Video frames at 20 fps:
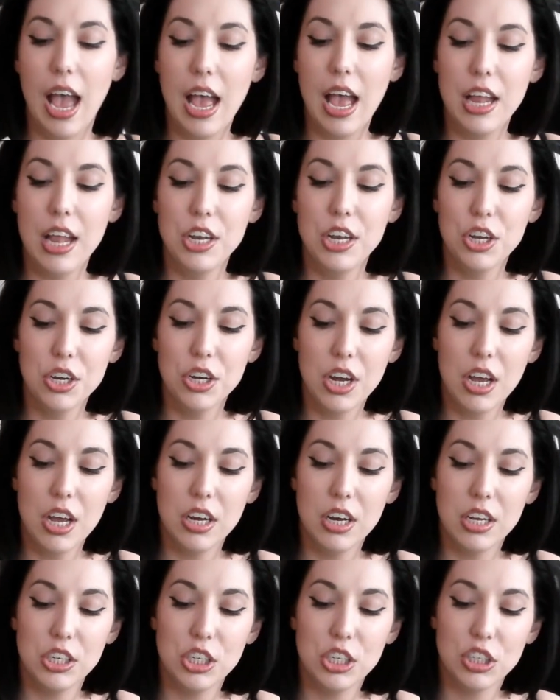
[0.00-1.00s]
And you're
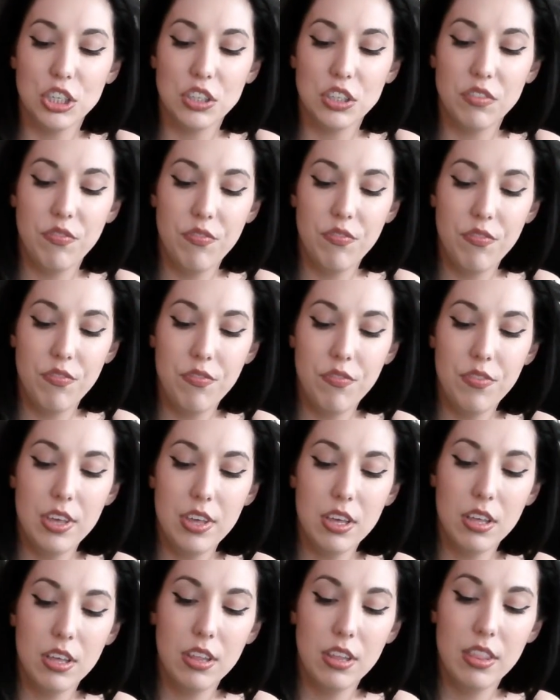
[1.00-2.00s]
gonna just
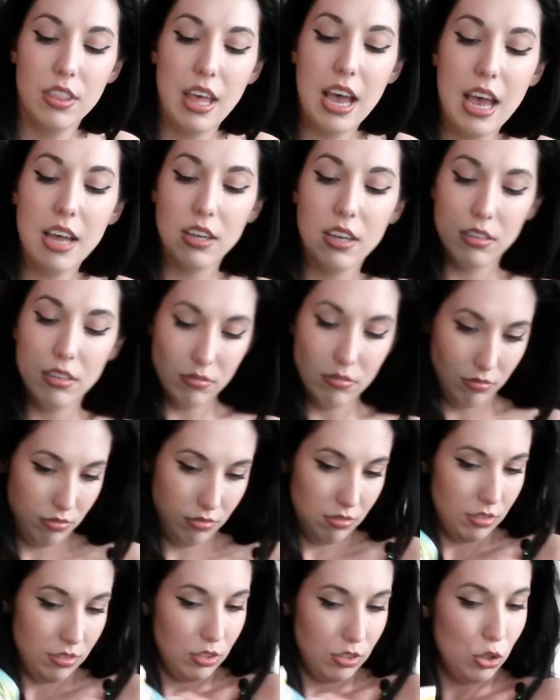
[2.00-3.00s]
fill that
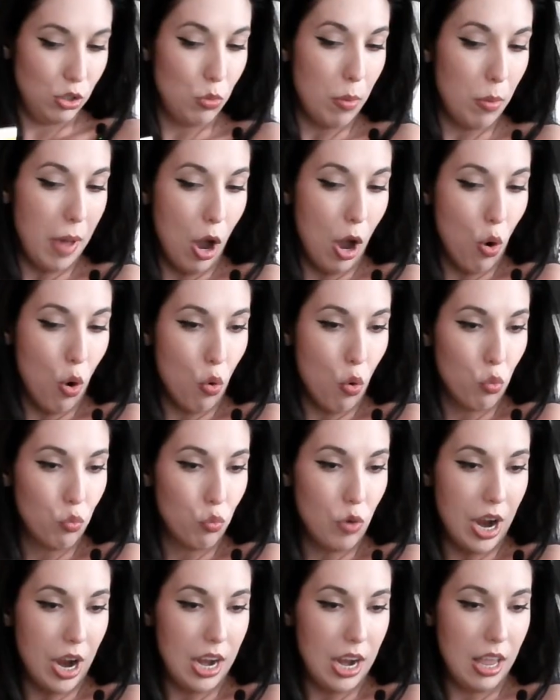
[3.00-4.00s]
to about
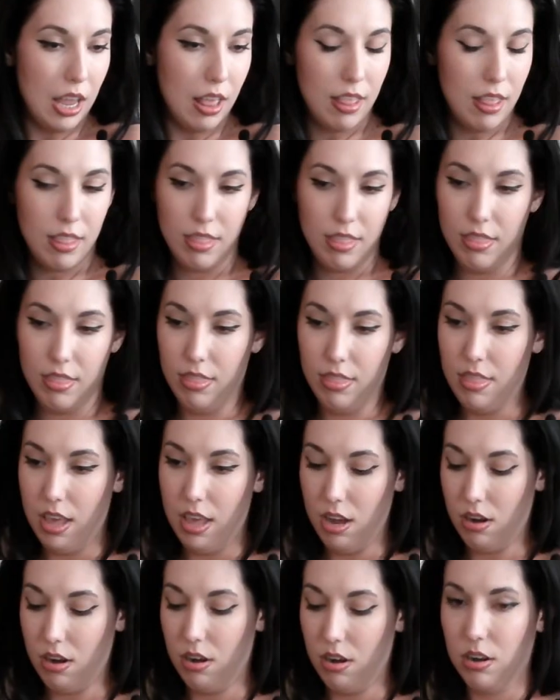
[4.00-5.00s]
right
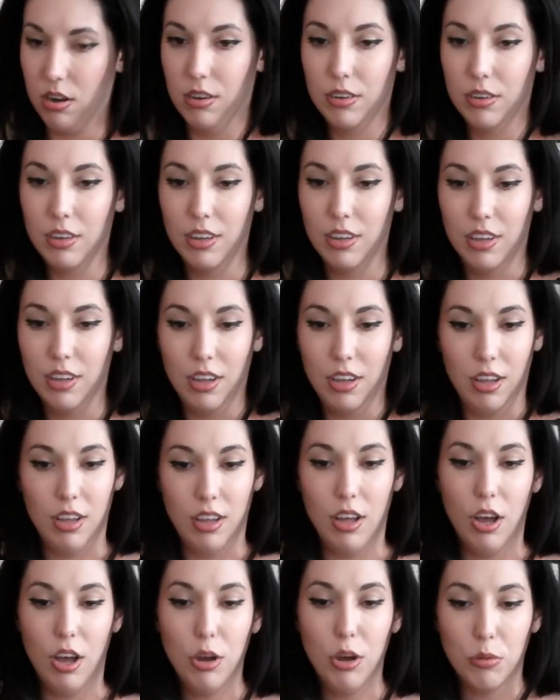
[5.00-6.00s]
there.
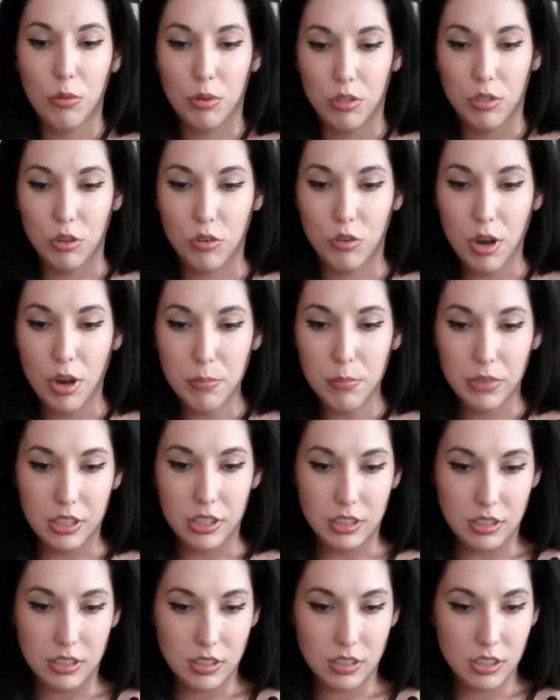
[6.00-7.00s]
Oh, the
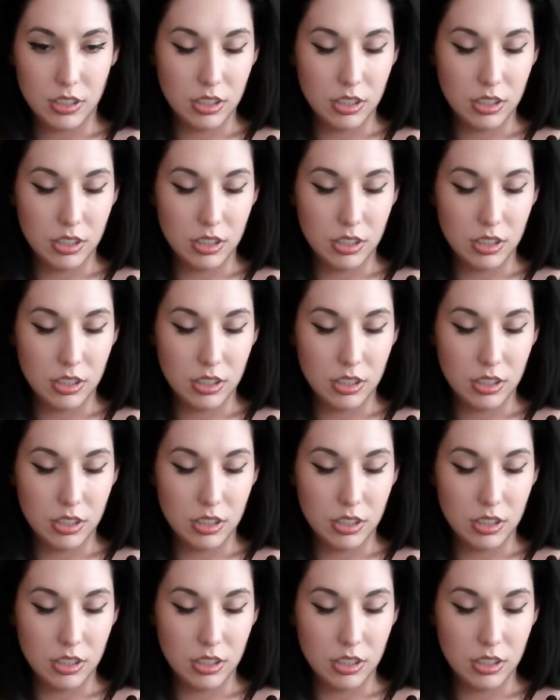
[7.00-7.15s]
gremlins!